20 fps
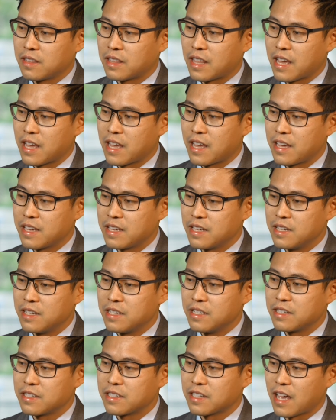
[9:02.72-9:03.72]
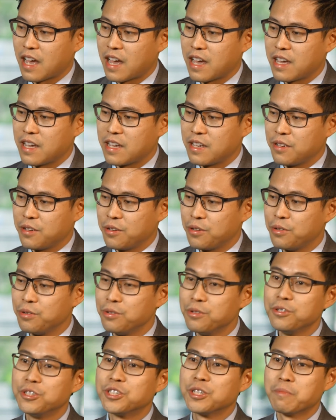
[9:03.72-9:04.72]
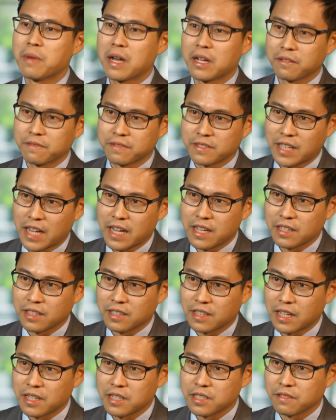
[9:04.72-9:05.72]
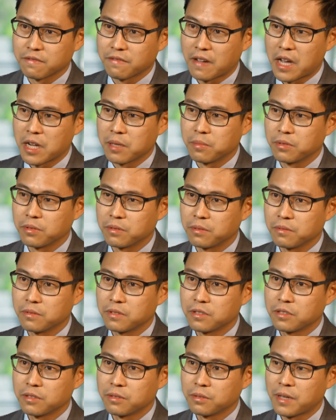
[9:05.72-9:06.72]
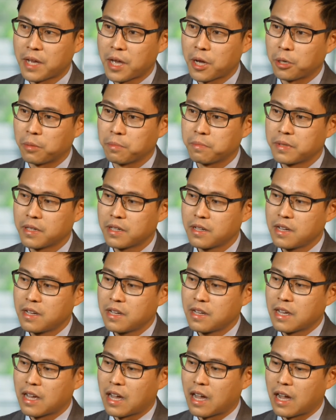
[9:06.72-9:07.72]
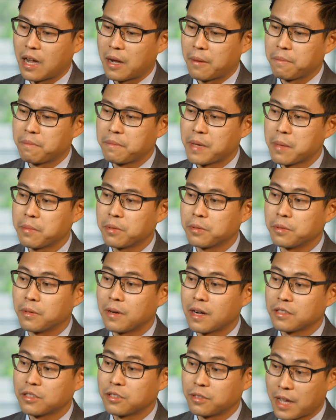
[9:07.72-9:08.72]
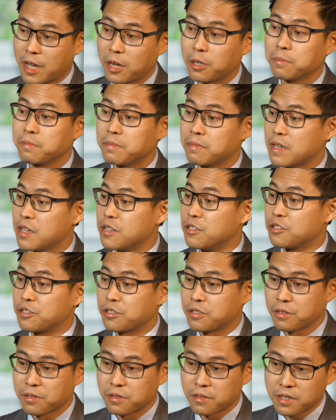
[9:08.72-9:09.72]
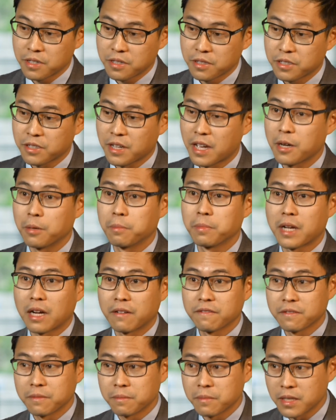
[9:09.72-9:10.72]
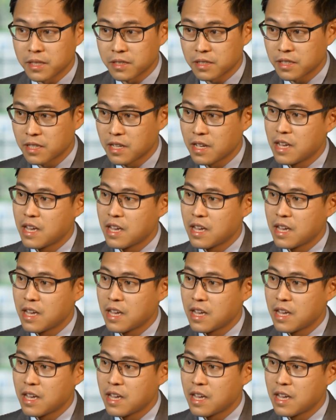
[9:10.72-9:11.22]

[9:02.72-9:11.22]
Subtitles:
there is a huge amount of data that is available to help people, to help insurers, to help government,